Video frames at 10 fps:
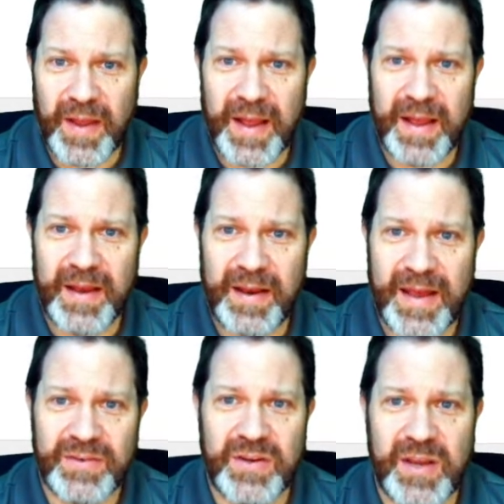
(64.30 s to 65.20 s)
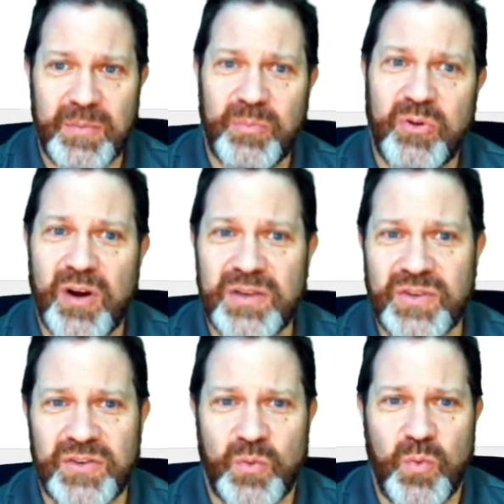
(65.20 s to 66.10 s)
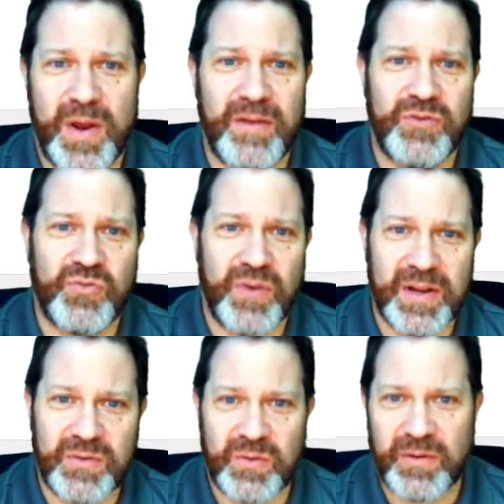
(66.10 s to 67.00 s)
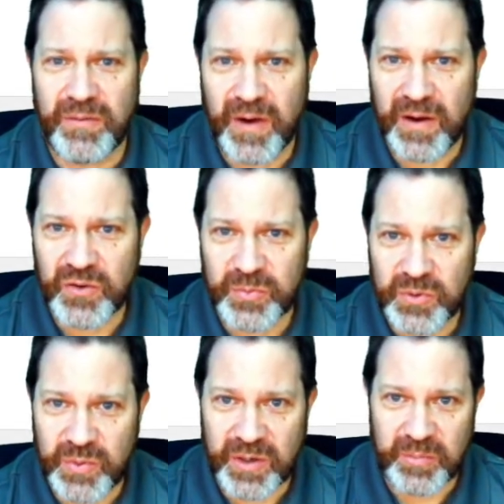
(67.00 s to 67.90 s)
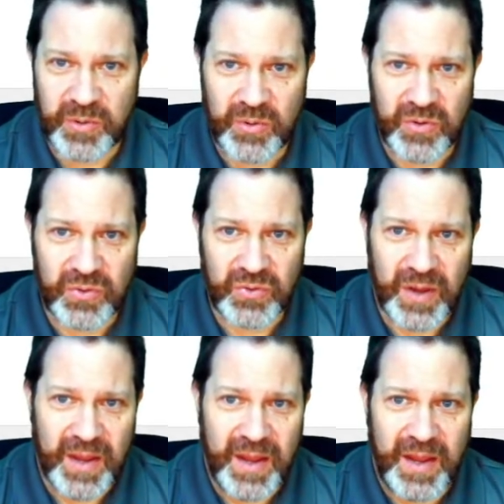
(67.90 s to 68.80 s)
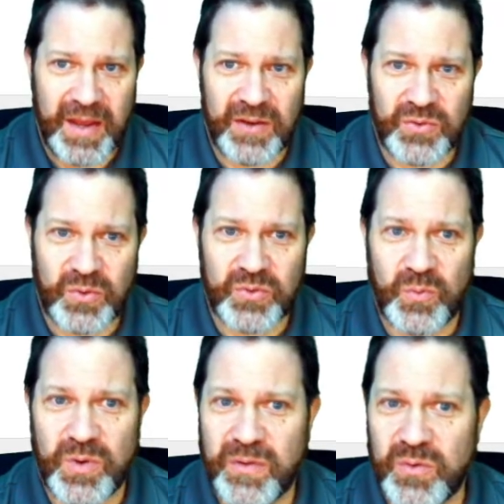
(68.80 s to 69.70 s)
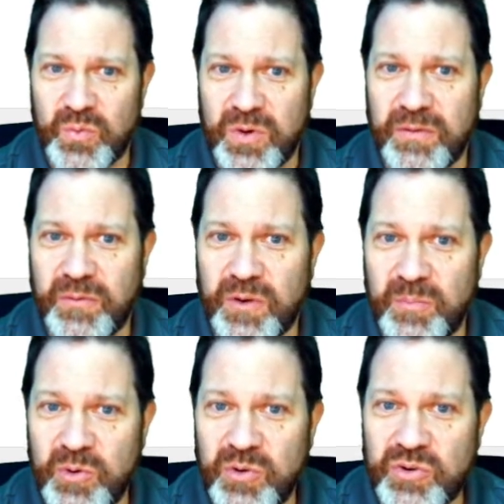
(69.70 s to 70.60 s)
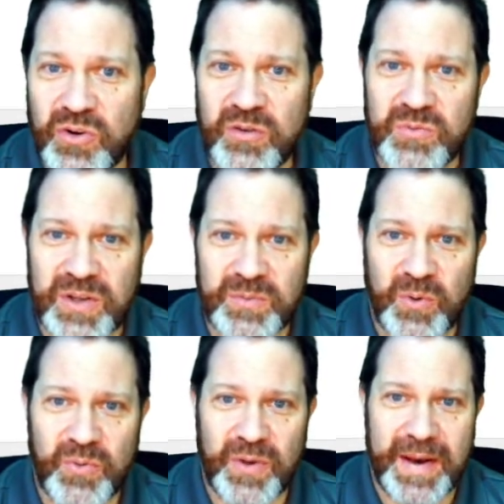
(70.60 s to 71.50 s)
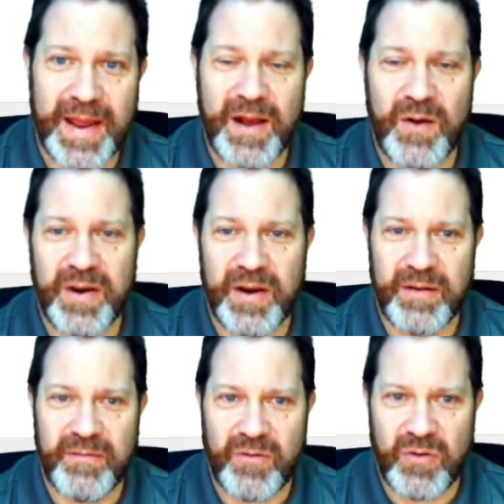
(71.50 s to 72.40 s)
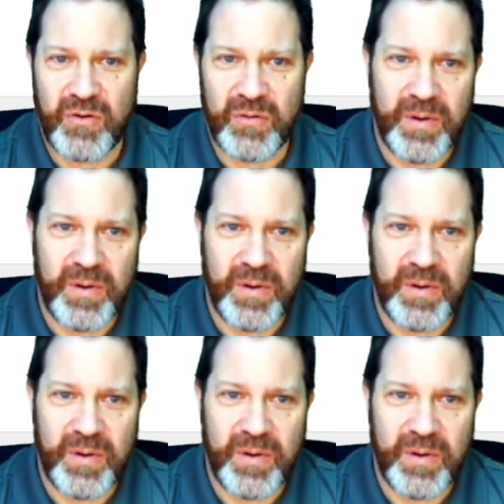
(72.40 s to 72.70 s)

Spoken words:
and as the name implies, it is a way of transferring files between computers. It is also one of those wonderful computer terms that's both a noun and a verb.